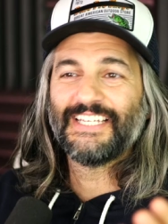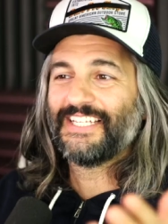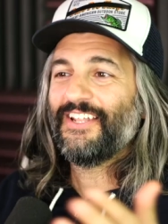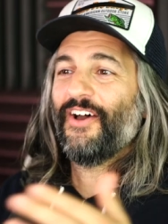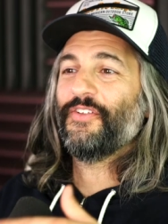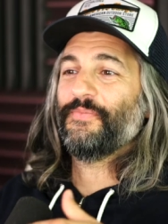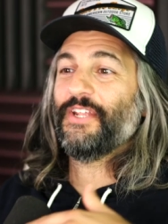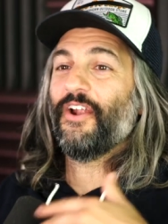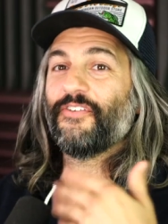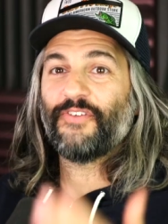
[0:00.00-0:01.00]
No, to
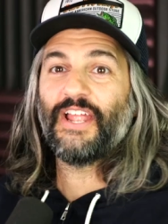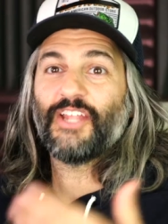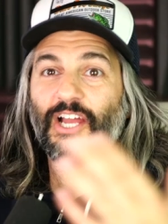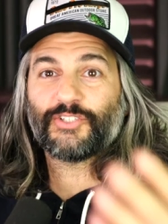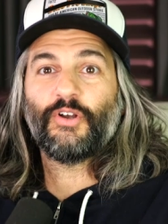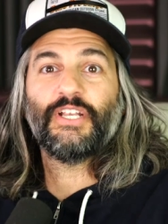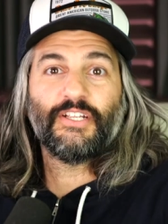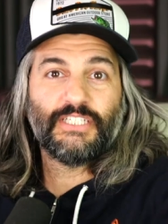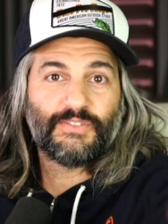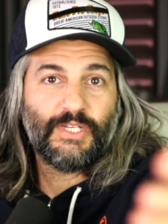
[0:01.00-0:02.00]
meet our friend, Dr.
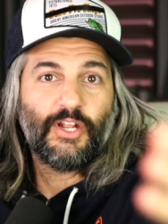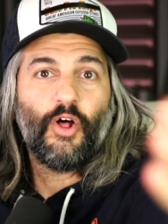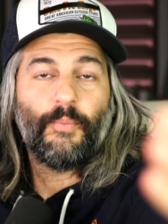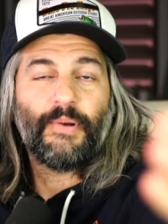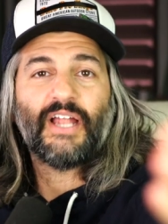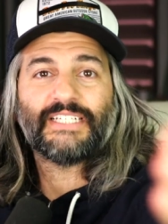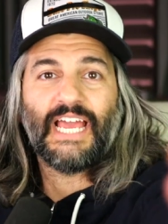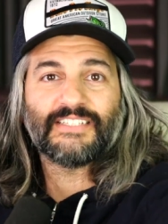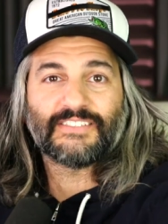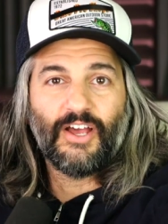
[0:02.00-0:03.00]
Ornelius. We did a whole podcast